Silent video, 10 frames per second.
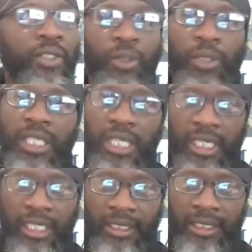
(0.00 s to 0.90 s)
So
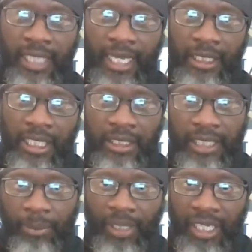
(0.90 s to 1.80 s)
he's
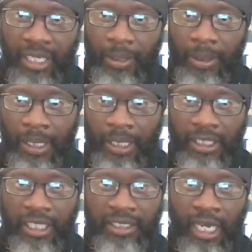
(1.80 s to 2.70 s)
that player
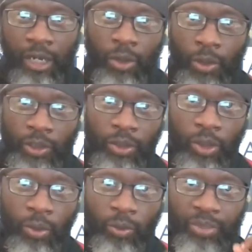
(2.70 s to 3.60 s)
that is now going
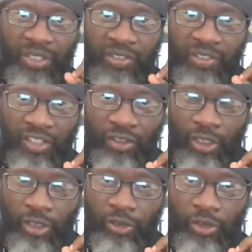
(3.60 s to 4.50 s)
to
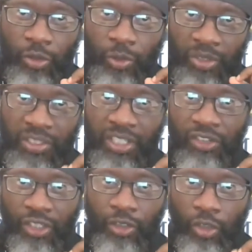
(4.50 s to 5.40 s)
use
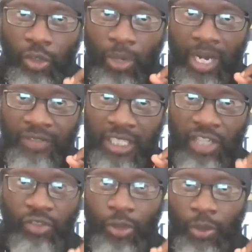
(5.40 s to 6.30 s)
precision to go after
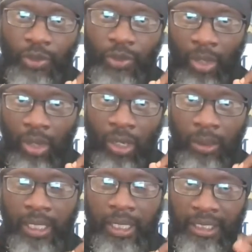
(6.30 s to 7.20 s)
each one of those
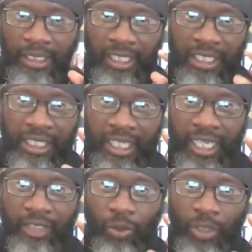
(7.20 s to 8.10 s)
balls until he can
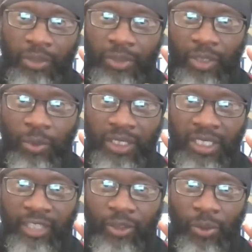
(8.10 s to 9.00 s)
get to what he really wants to
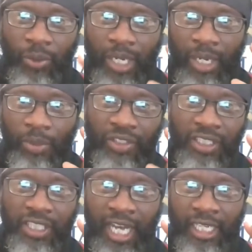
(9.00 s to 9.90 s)
get to, which is
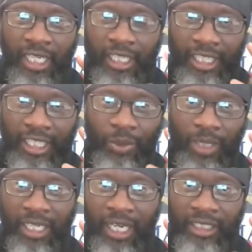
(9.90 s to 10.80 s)
a target. And guess who
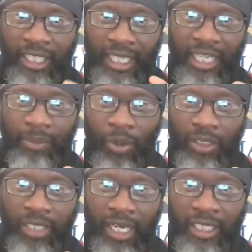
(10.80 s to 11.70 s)
that 8
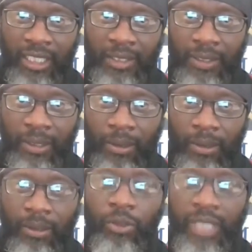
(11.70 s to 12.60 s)
ball target is?
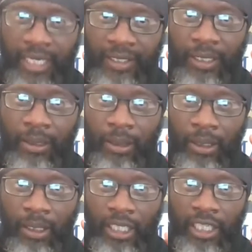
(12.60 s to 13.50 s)
You guess it.
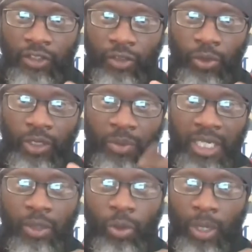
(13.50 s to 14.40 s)
It's you and
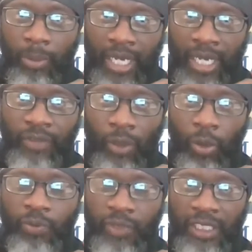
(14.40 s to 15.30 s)
me who are part of the
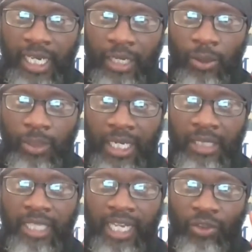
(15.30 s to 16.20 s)
hopeful elect,
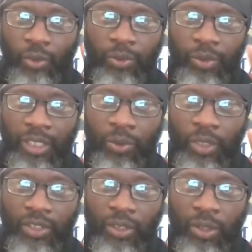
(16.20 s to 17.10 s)
okay? That's who he really
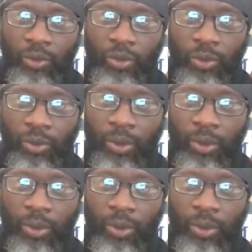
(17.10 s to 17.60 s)
wants to